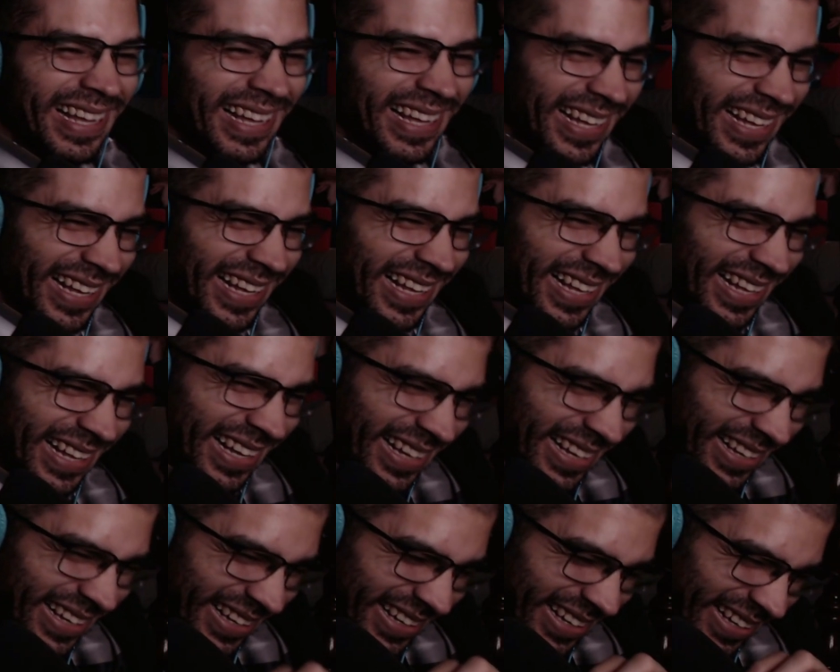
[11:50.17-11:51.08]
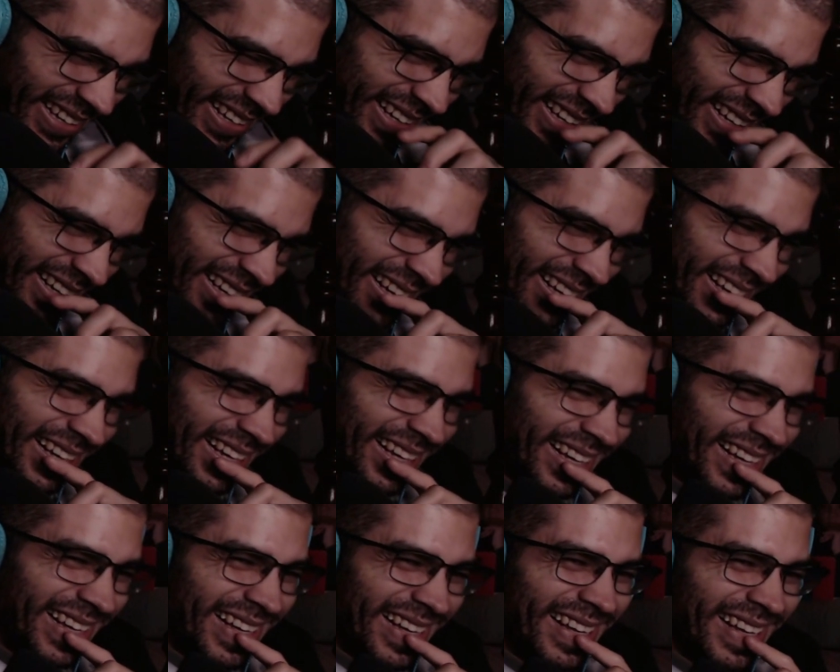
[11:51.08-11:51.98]
syndrome, I
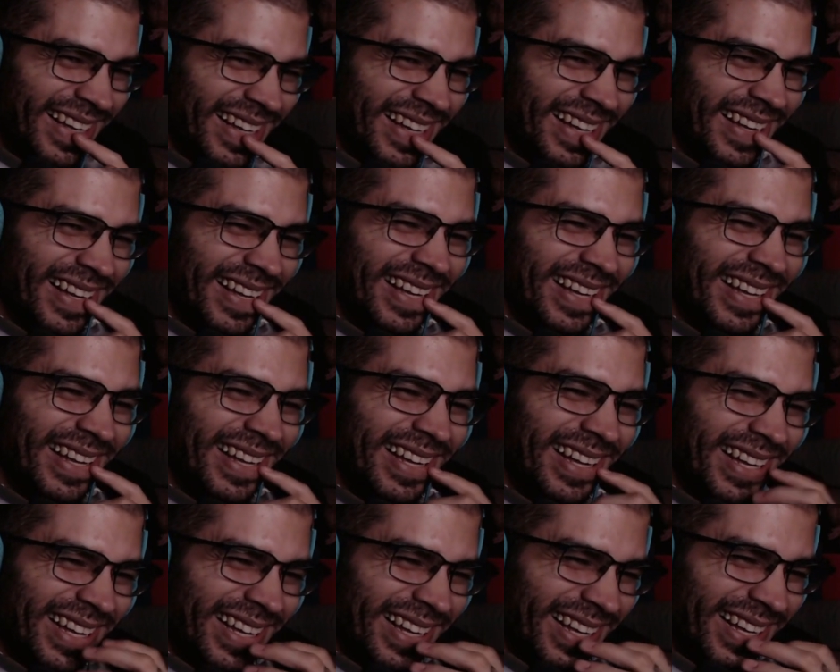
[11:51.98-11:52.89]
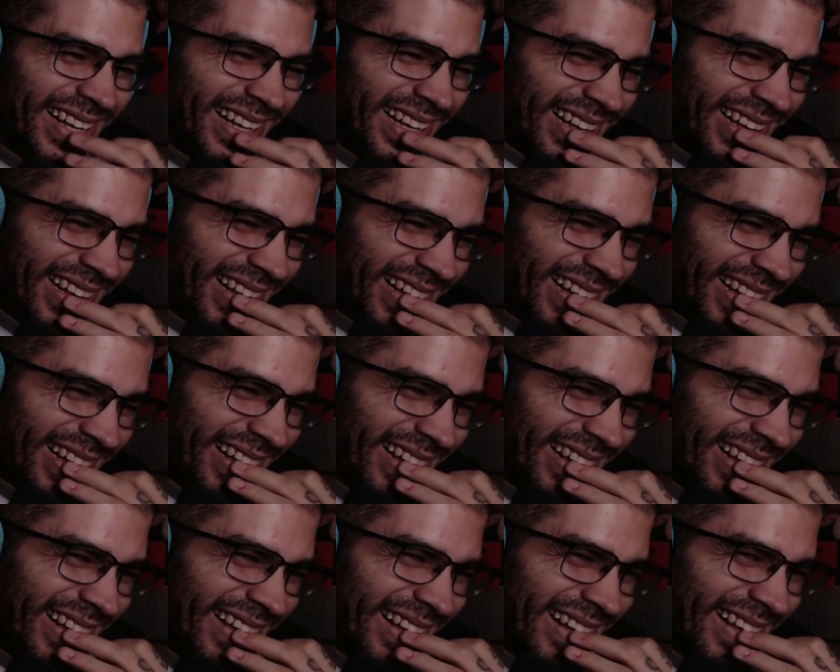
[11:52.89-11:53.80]
quit. And everybody
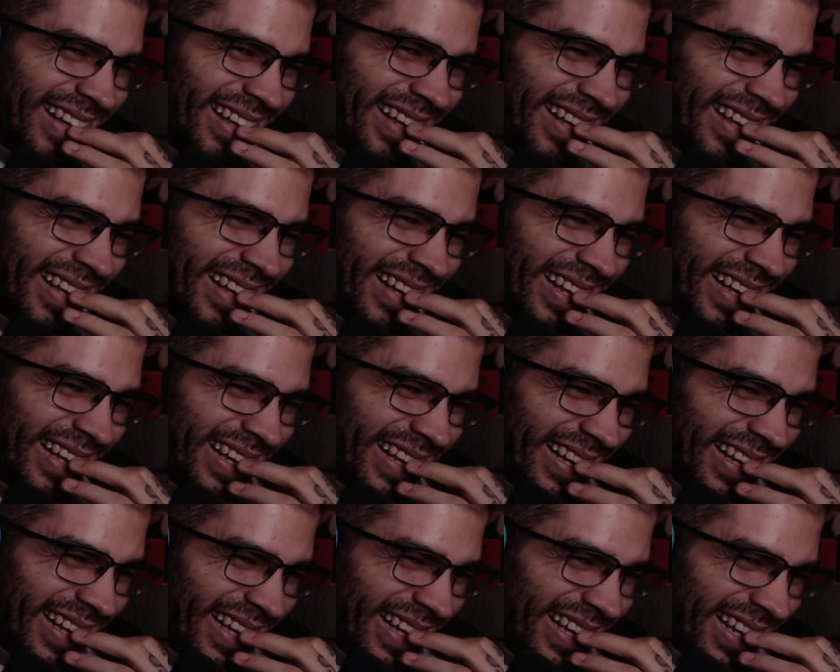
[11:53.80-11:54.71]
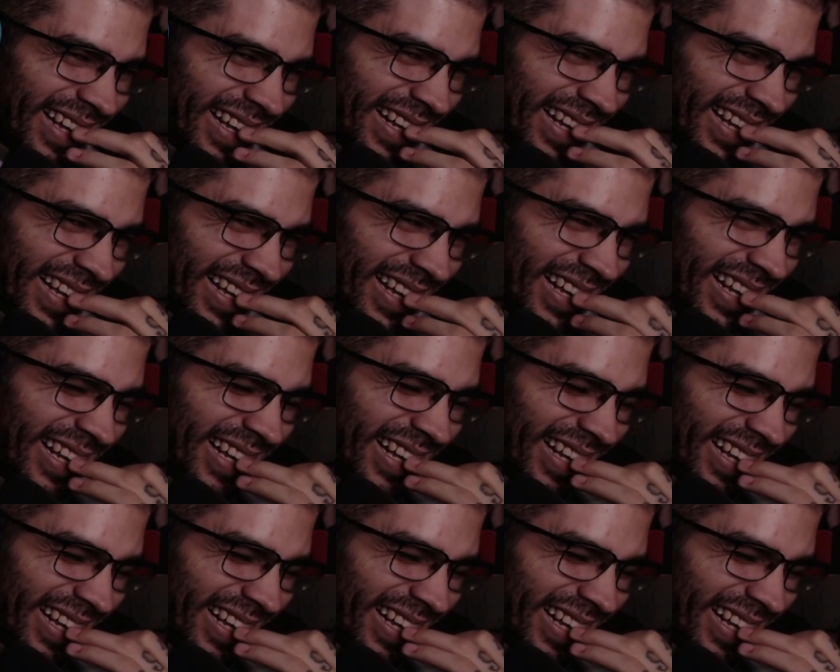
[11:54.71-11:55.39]
just screaming at him, get up,